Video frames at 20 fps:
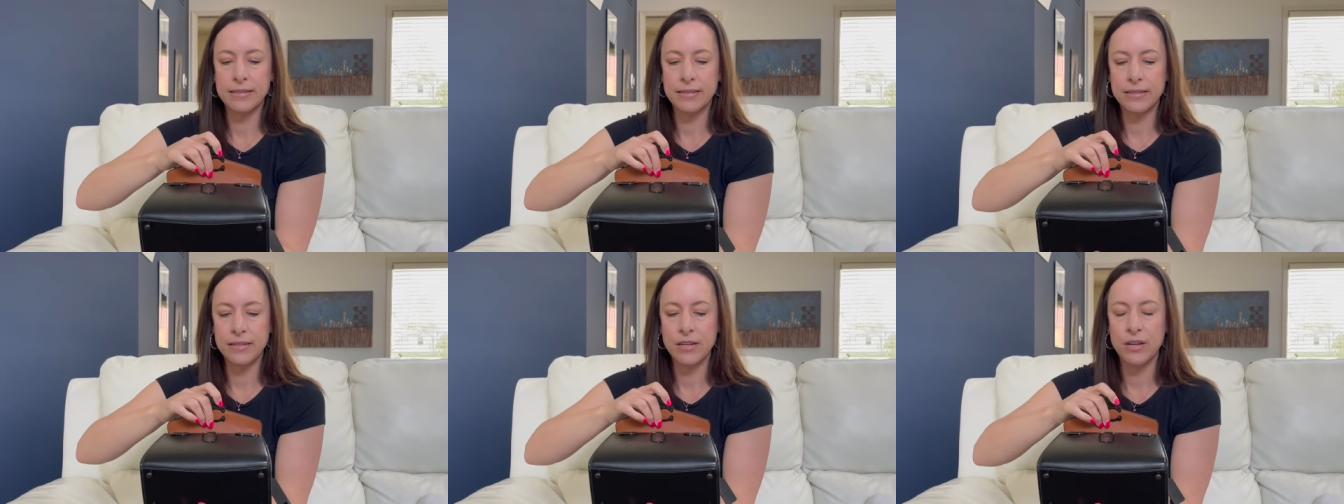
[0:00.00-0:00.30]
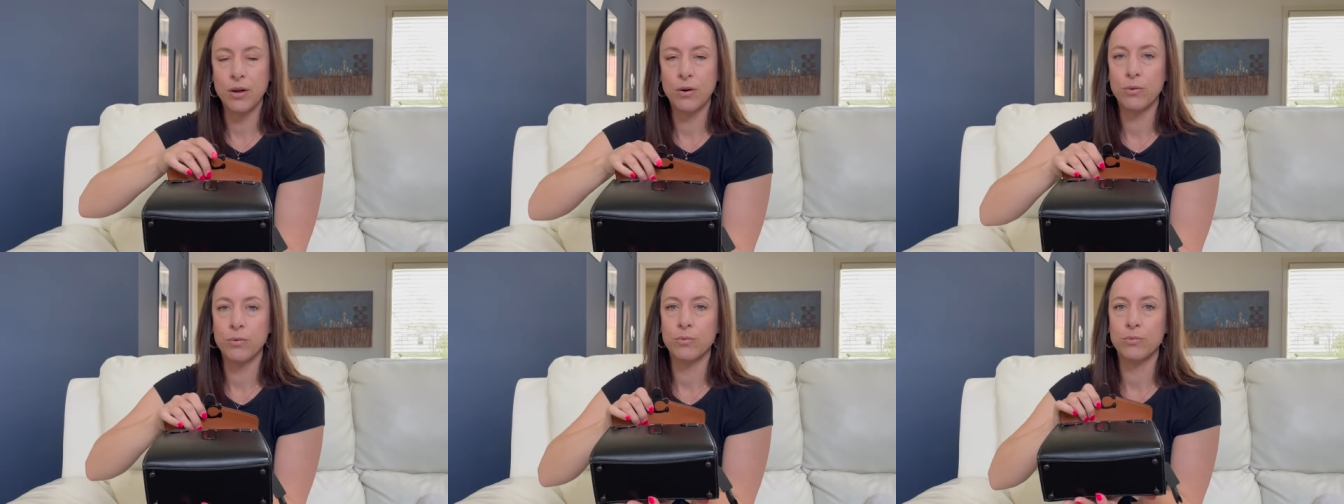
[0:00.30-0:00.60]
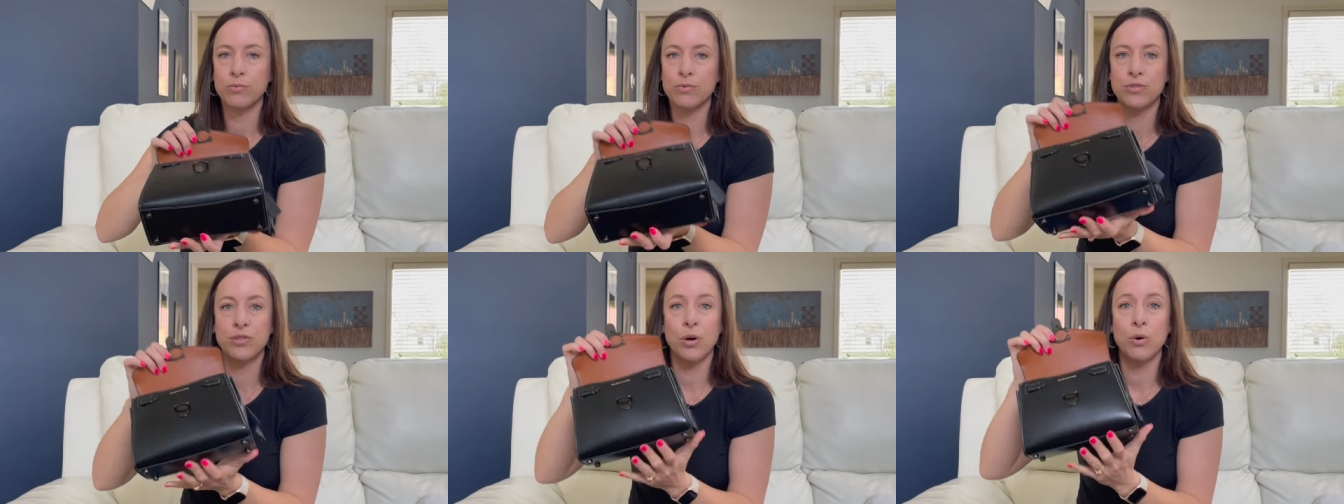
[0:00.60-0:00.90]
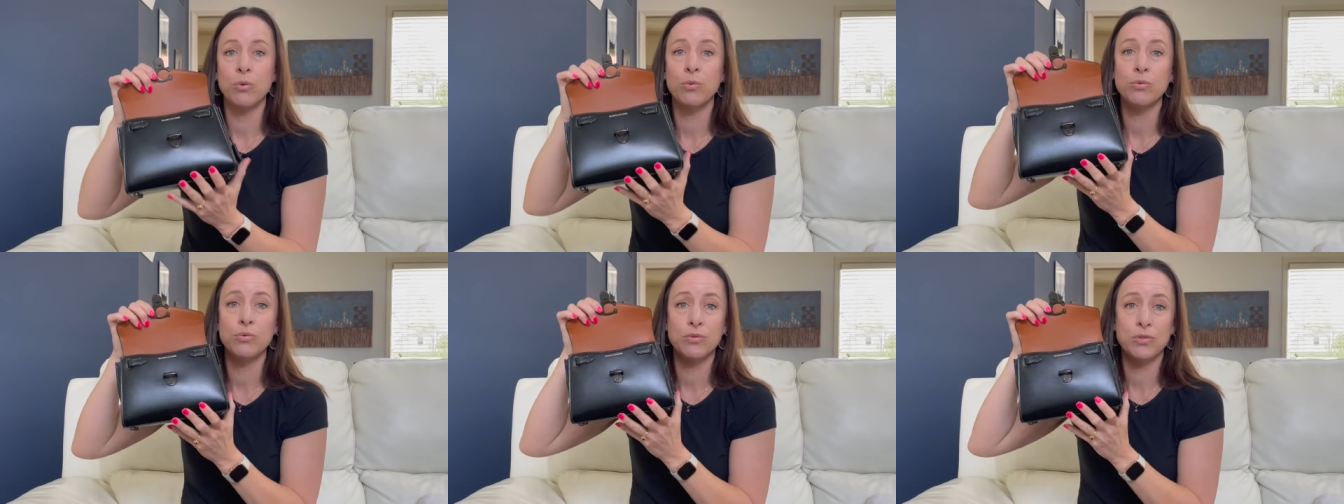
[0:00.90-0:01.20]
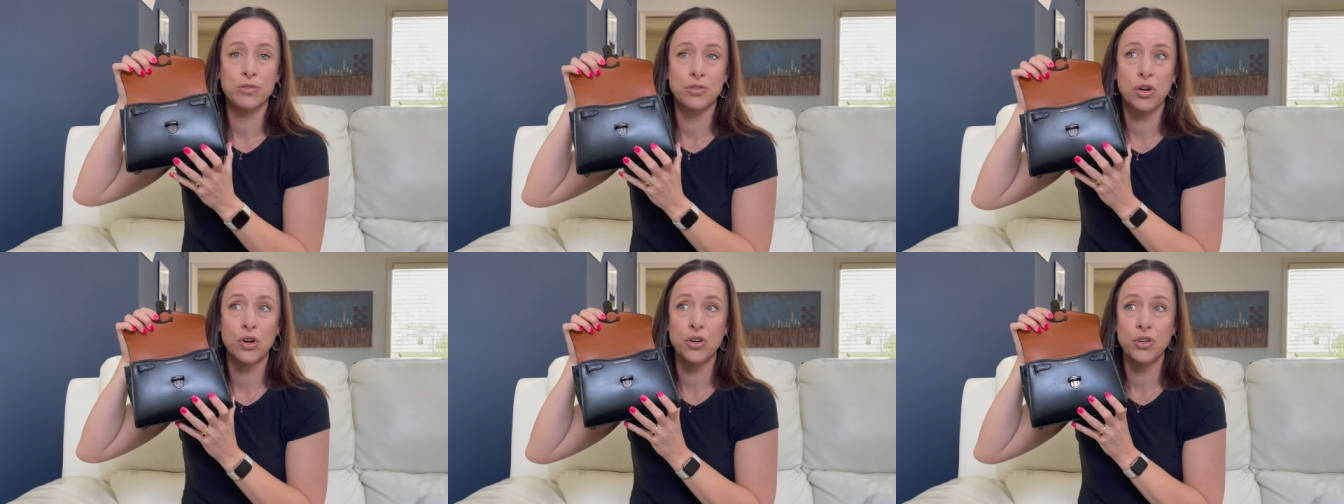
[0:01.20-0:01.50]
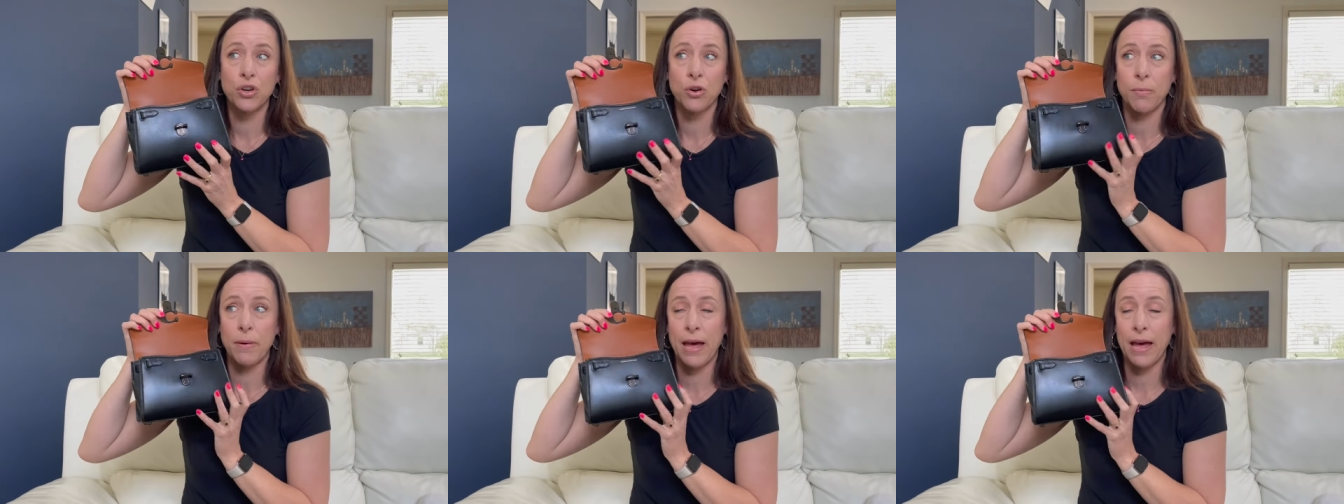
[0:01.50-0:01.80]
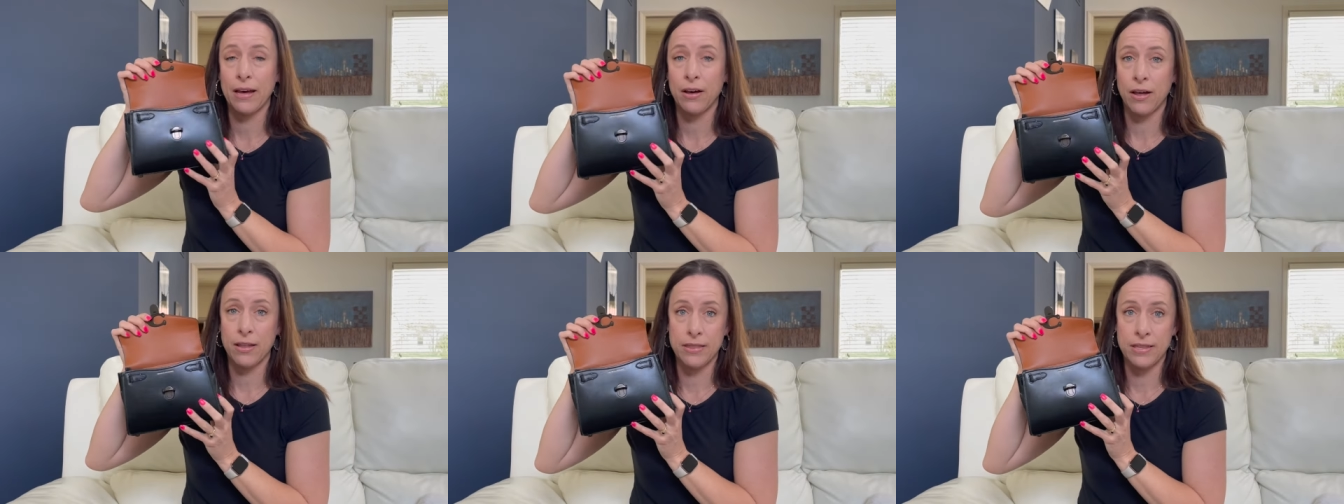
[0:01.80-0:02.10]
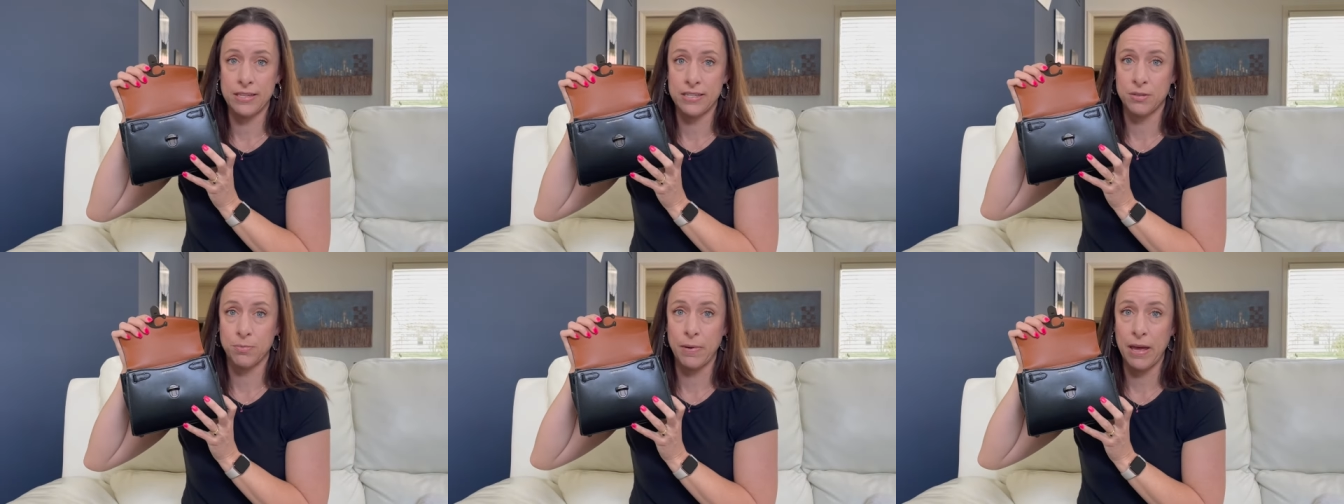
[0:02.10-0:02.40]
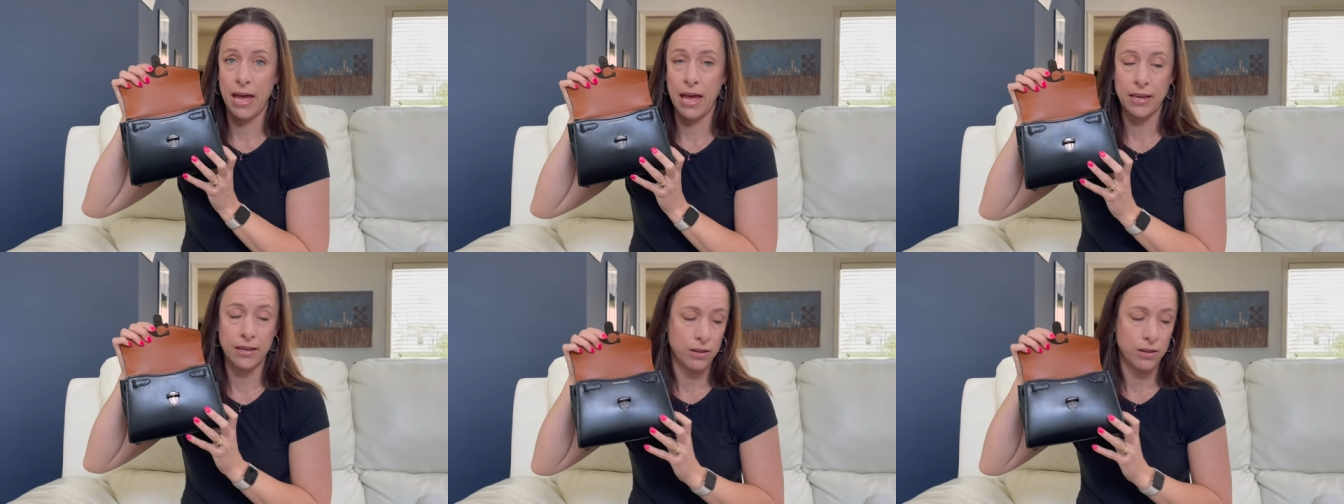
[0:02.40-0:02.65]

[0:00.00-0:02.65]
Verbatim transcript: you know, don't turn your back on this bag,